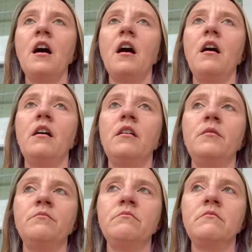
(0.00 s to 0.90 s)

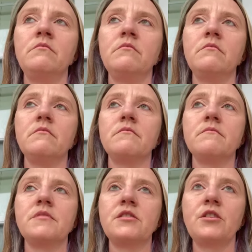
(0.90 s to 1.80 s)
Um
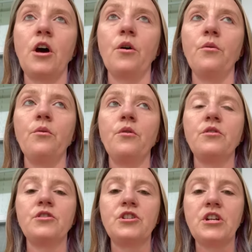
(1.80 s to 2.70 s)
so
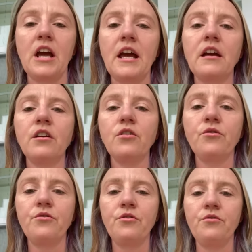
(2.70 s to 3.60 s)
check
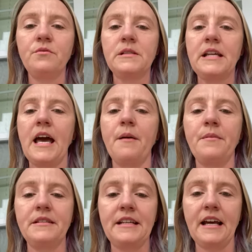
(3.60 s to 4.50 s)
your news
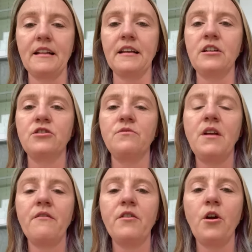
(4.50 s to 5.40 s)
tab daily cuz you
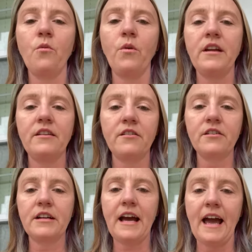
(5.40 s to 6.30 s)
never know when they're
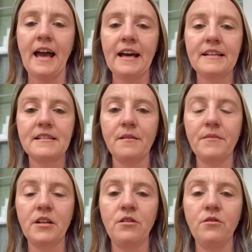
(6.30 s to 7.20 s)
going to add
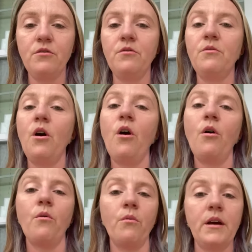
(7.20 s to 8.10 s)
something new
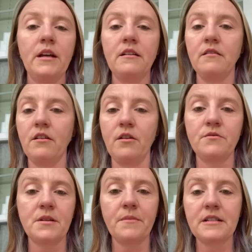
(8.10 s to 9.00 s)
when you know
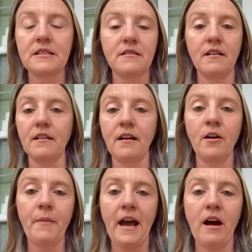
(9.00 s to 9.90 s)
something's going to
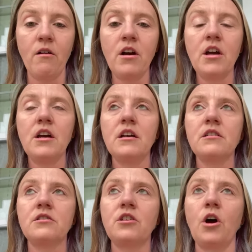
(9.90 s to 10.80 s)
come out.
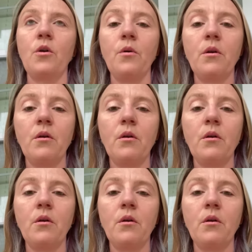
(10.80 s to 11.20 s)
So